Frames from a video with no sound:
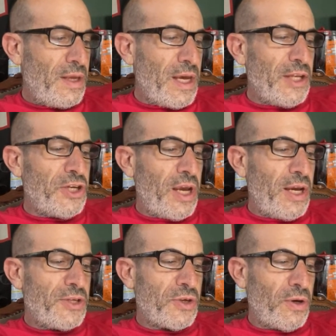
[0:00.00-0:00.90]
Yeah,
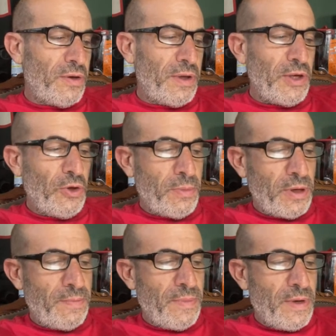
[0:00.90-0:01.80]
Jake. So in
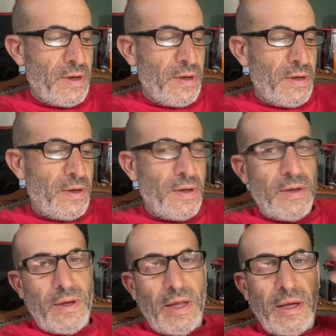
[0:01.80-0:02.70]
Yuma,
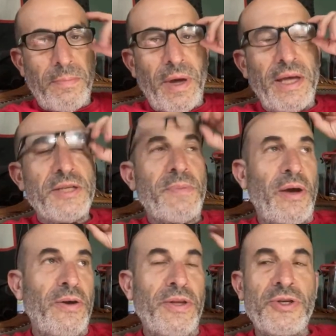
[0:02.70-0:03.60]
I think a bike is
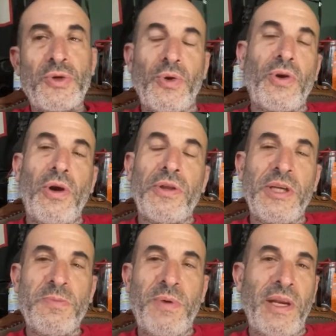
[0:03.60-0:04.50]
better than a scooter. All
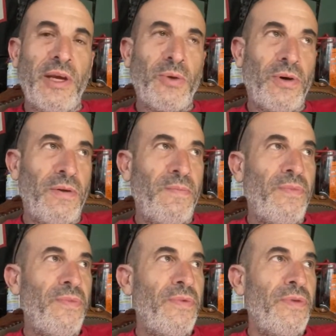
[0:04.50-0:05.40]
things being equal,
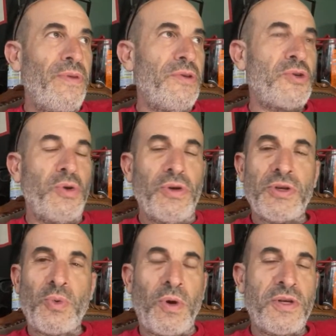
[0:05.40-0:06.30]
the scooter
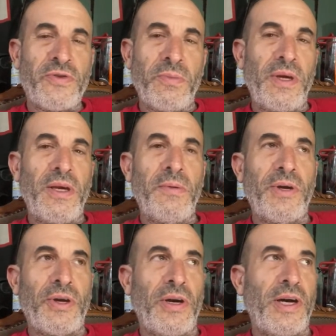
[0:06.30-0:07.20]
just works for me
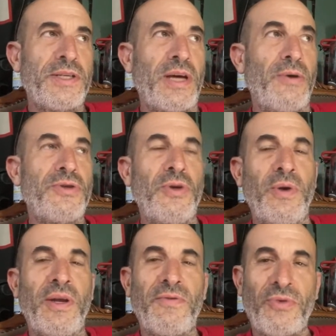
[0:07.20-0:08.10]
because I was
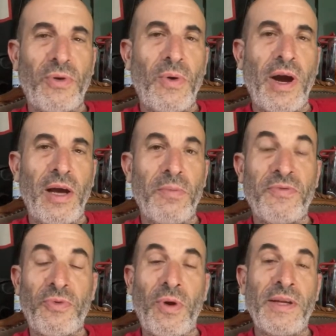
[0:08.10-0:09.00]
doing it for a while
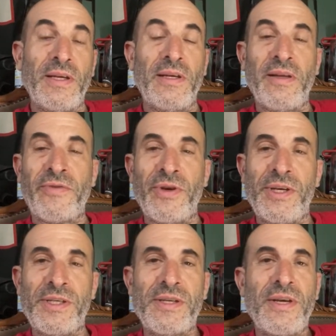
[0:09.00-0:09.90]
before I did
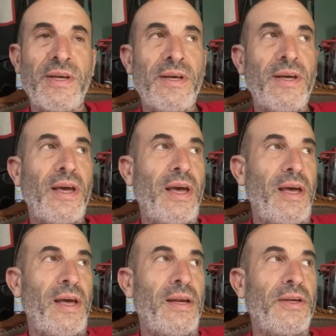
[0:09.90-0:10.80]
deliveries,
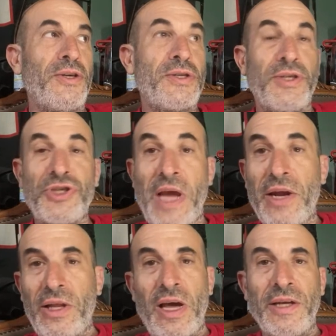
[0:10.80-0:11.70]
and because of the
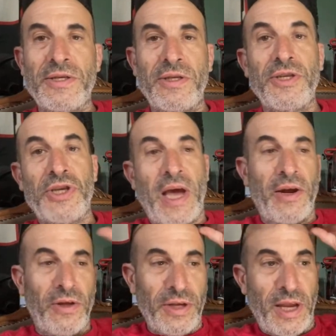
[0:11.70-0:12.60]
channel. Honestly, the
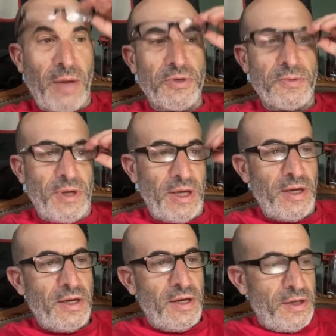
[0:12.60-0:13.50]
channel enables
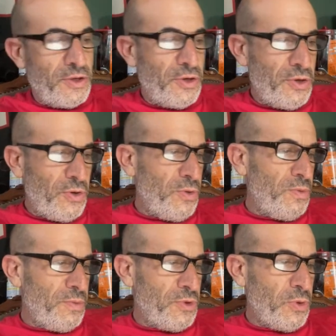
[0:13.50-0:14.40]
me to
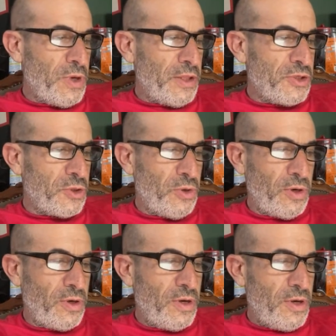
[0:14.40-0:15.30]
do it on the scooter.